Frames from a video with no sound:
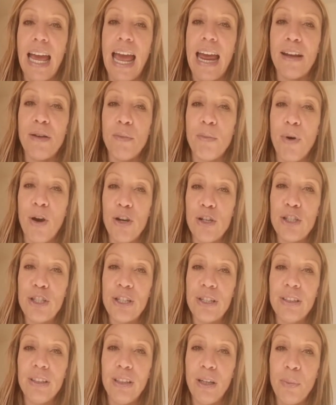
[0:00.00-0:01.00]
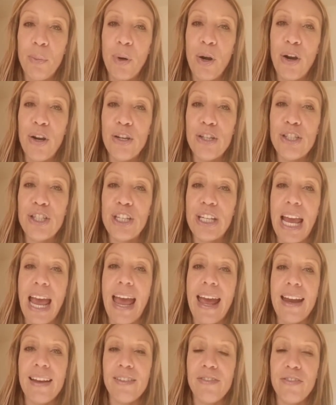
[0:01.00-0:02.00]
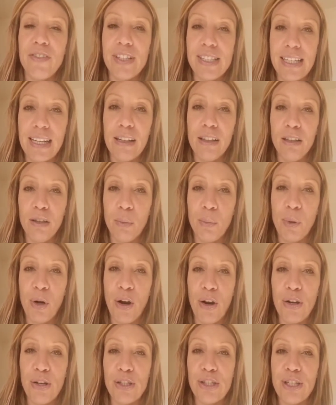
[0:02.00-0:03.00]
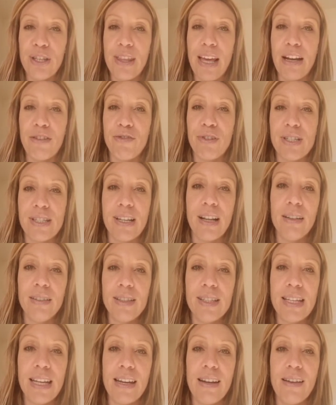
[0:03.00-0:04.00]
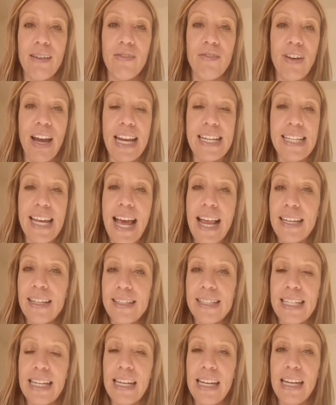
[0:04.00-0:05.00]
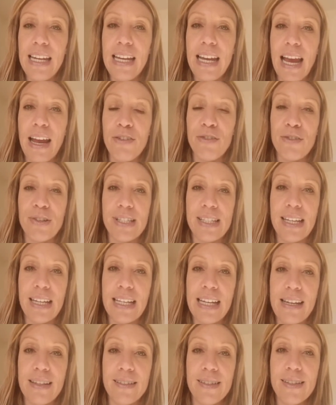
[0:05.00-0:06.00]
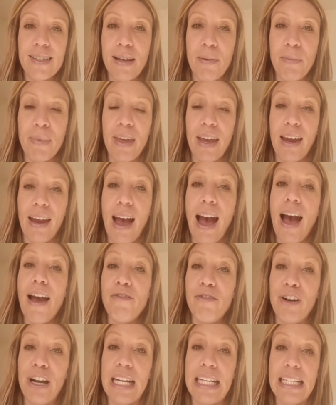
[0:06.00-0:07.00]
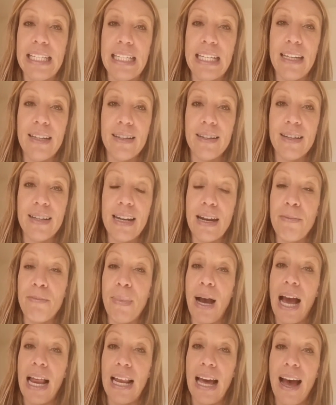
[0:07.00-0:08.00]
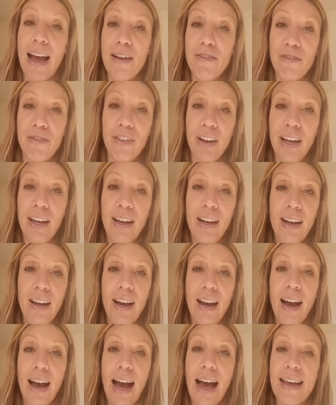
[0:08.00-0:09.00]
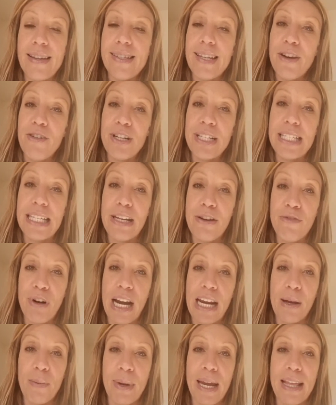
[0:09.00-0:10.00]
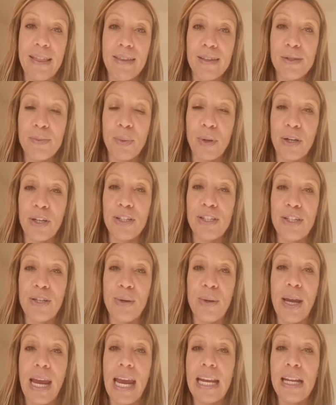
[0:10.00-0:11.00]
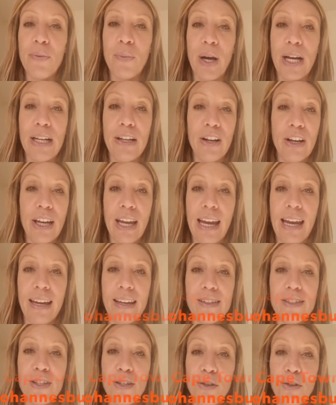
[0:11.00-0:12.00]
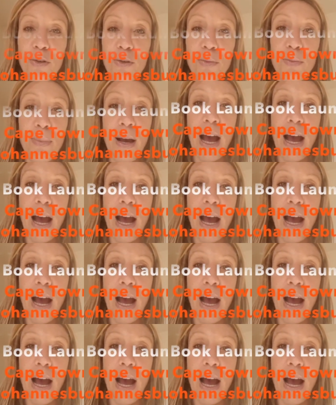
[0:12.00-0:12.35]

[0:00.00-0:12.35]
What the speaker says: an emotional approach and a physical approach that results in vitality and resilience, something I've really needed in my life. I seriously recommend this book to anyone looking to